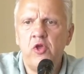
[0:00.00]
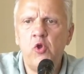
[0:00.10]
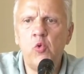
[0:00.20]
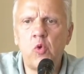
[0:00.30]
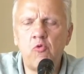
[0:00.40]

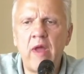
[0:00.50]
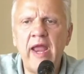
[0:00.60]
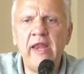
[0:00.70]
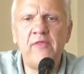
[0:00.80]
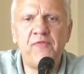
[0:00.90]
who were
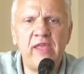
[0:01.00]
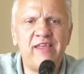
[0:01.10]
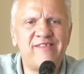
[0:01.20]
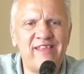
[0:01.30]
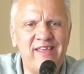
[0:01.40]
writing
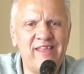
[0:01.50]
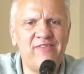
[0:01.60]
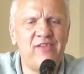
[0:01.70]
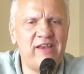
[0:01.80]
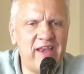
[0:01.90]
things
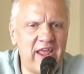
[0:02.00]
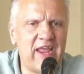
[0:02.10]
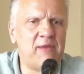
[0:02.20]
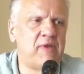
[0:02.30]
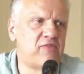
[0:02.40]
in the
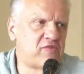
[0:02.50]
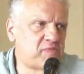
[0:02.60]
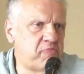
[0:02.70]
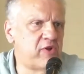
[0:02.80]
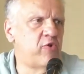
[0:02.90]
name and the
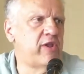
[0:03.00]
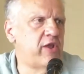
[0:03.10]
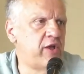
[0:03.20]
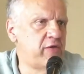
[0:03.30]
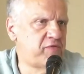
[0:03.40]
spirit
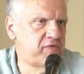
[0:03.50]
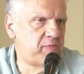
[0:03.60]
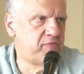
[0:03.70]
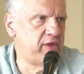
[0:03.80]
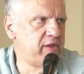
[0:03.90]
of
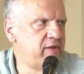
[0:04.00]
something,